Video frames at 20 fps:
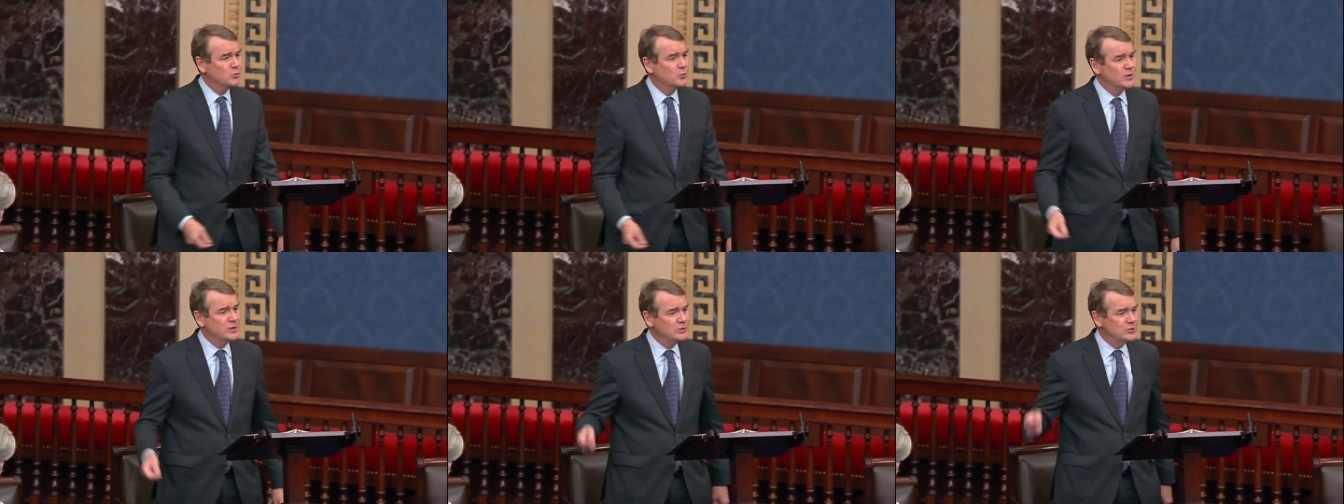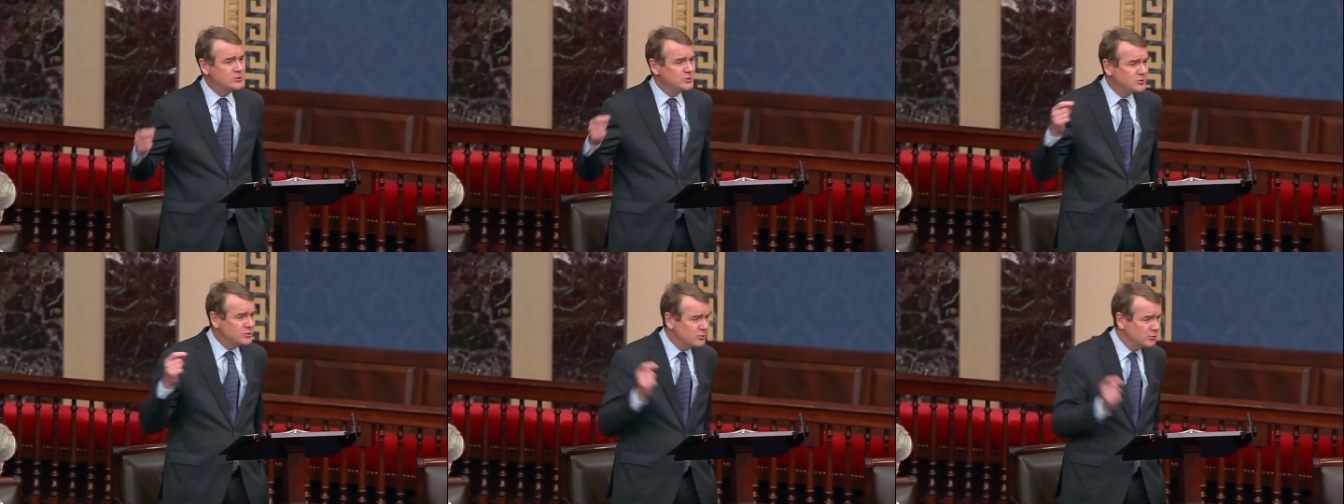We
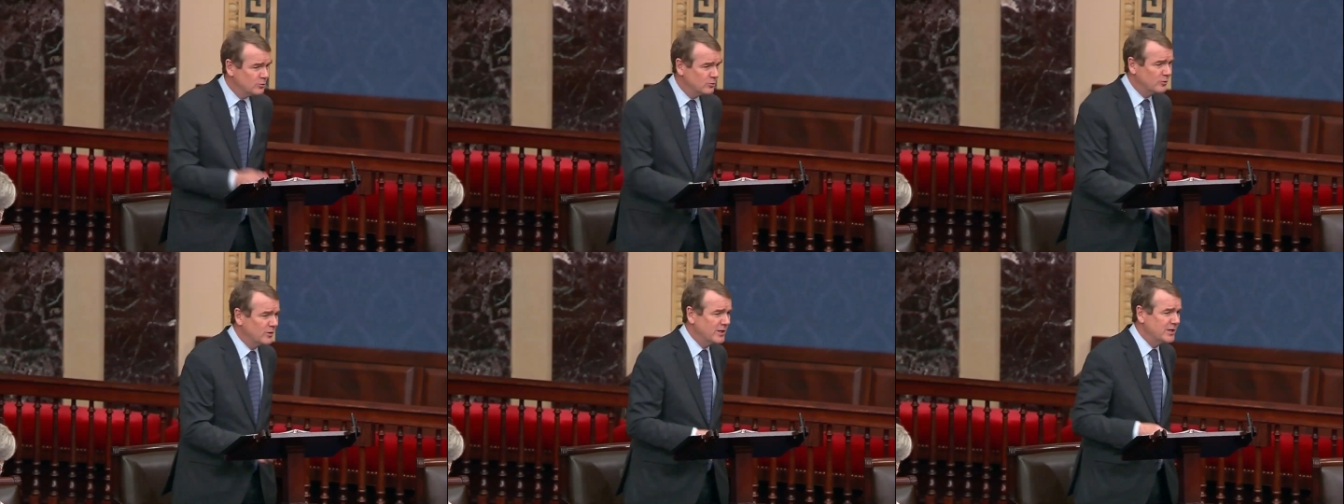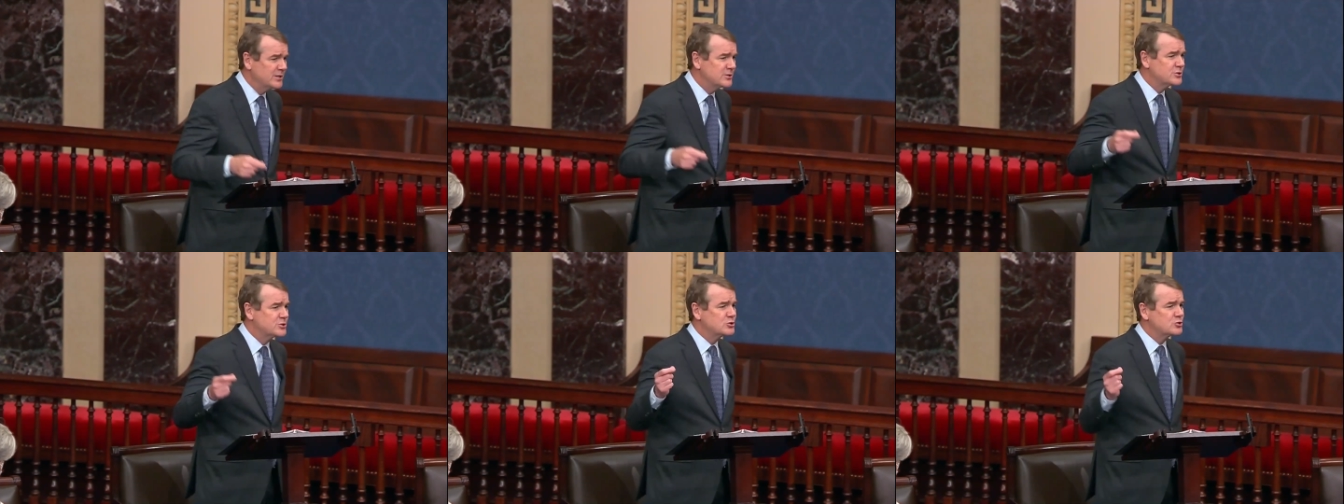do,
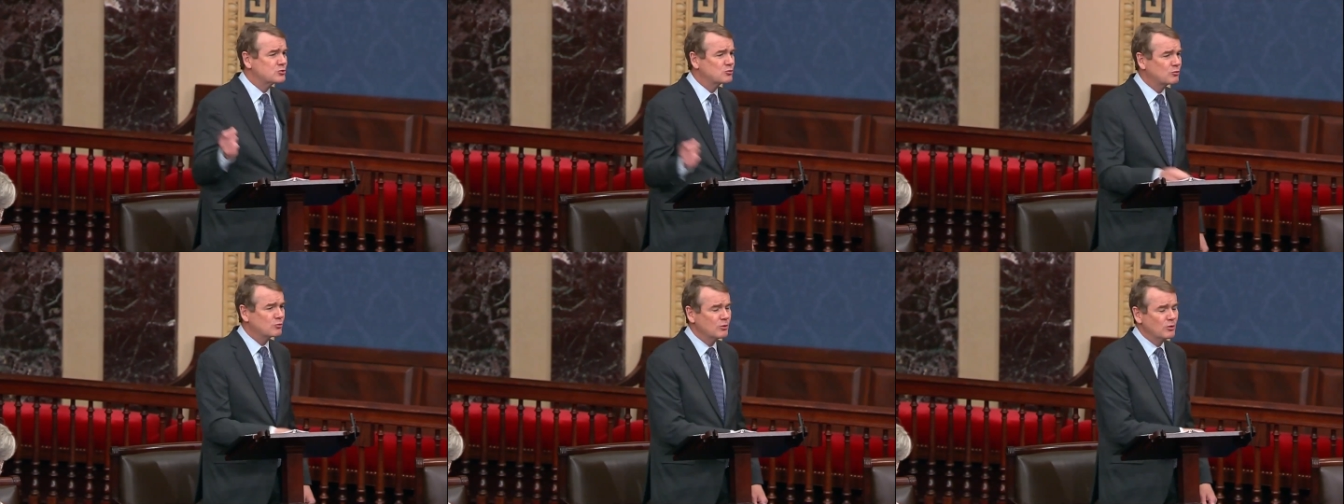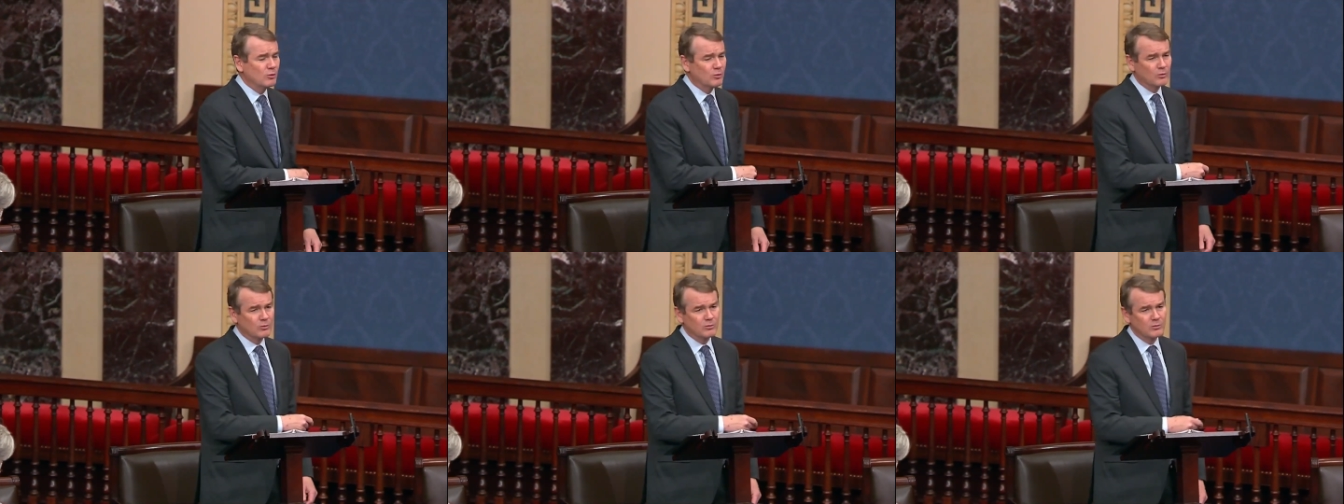it's
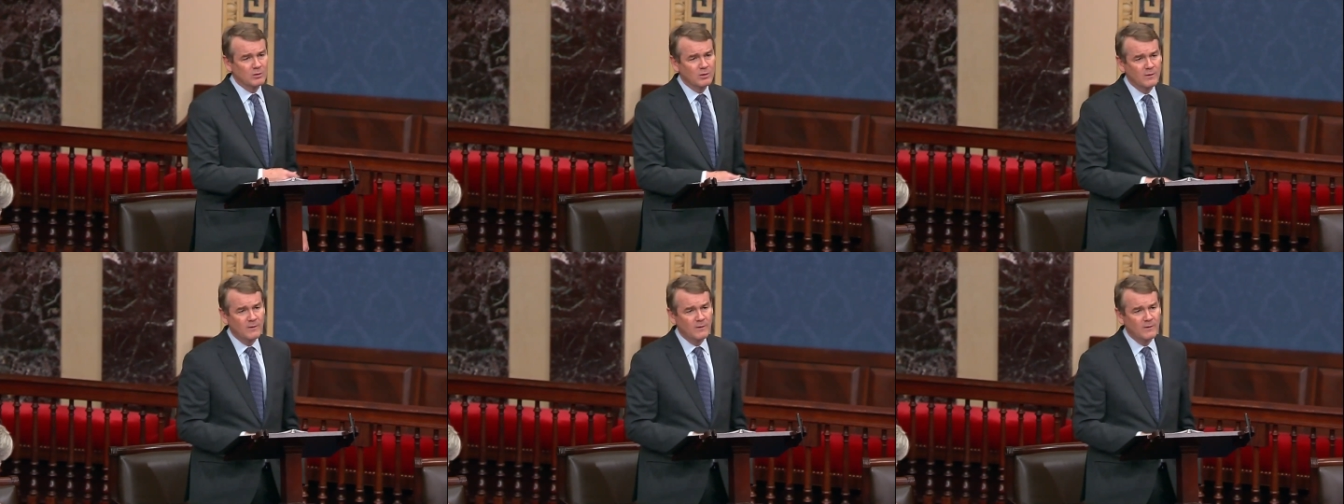true.